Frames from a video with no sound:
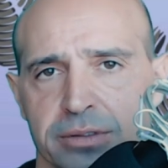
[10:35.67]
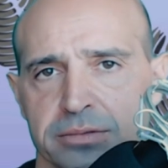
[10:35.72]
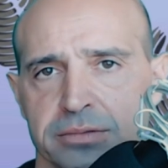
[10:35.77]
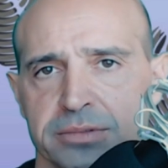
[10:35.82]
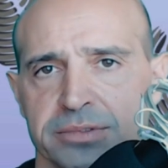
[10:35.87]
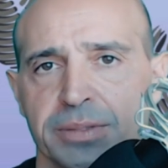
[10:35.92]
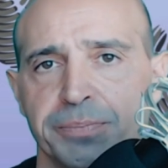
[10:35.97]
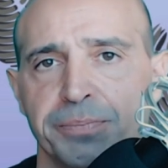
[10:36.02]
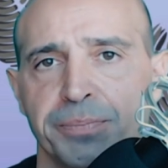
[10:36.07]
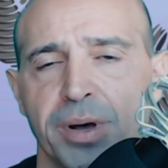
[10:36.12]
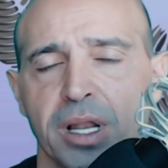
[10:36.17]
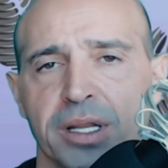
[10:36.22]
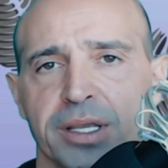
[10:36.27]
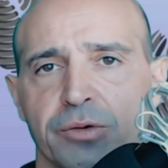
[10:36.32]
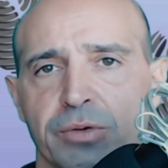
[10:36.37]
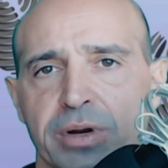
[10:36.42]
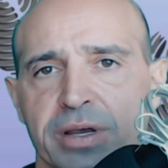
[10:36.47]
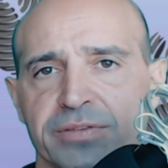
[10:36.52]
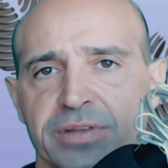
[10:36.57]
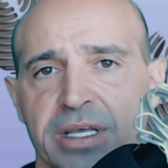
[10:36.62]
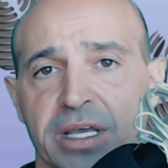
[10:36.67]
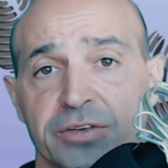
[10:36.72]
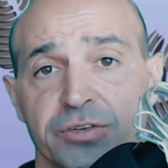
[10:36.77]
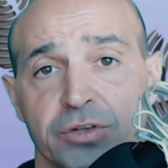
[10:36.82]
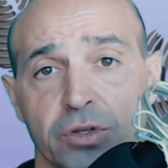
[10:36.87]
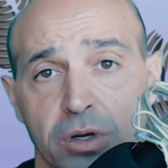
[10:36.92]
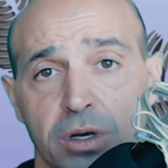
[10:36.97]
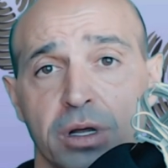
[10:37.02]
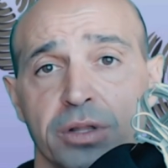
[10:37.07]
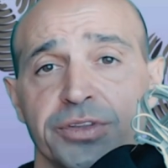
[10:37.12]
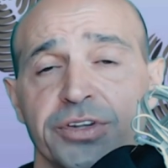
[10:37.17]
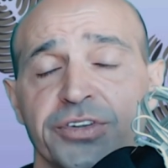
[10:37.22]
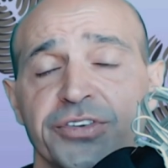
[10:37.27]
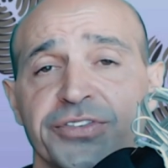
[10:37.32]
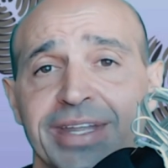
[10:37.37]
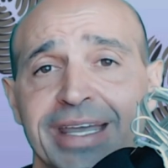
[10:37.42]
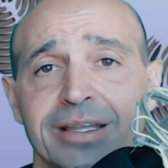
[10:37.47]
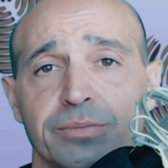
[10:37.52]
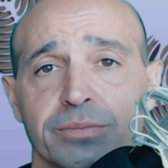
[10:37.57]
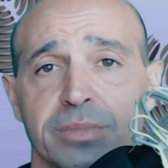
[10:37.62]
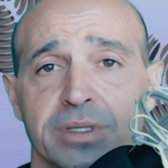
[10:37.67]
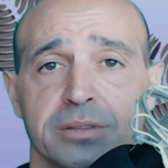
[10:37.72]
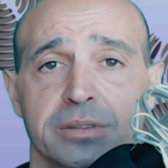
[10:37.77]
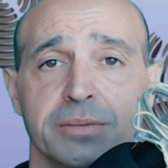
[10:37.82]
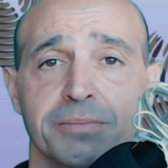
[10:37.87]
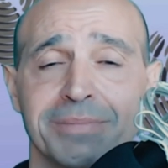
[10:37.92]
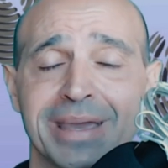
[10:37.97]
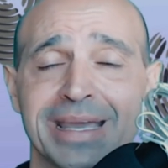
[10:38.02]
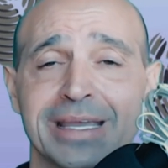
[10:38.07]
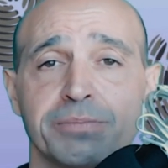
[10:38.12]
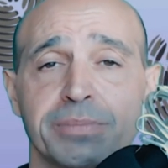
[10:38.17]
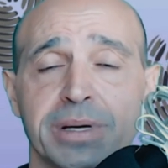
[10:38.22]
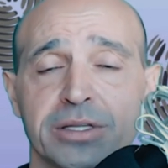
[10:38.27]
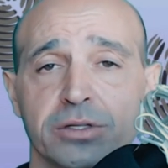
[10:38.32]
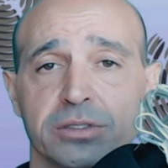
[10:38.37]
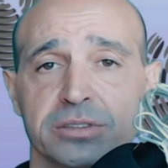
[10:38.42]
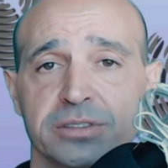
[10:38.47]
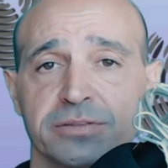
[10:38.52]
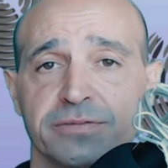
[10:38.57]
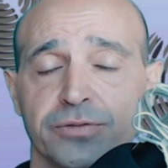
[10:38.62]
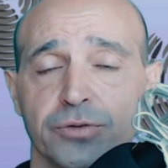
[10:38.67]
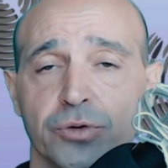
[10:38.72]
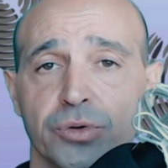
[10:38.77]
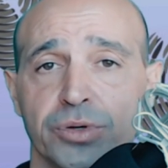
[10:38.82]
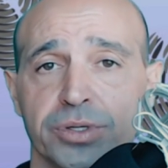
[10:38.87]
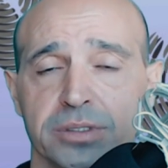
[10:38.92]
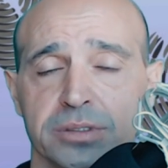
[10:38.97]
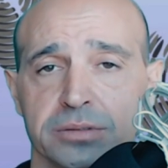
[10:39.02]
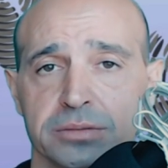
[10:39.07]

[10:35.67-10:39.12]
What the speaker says: the polygraph test on the statement made by Dr. Ford.